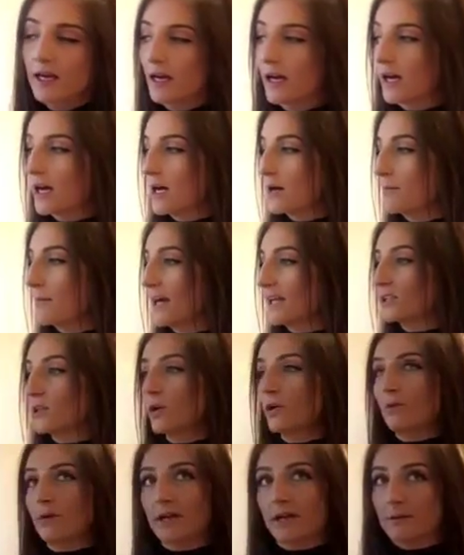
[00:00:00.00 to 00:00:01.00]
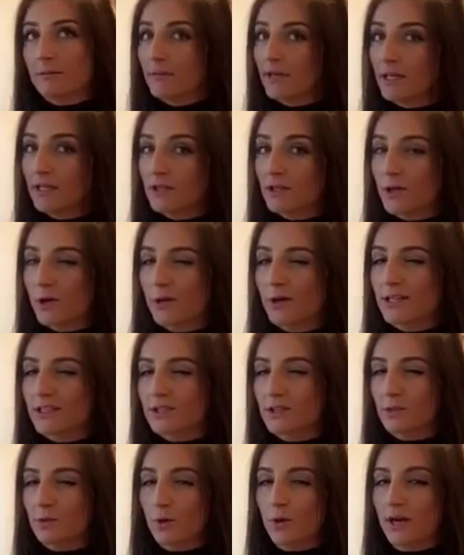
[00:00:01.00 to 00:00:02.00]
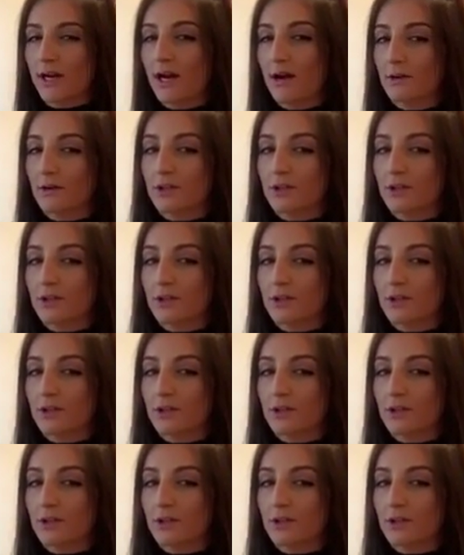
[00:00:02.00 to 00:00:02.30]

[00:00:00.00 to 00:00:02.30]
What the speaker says: I don't recommend going to work out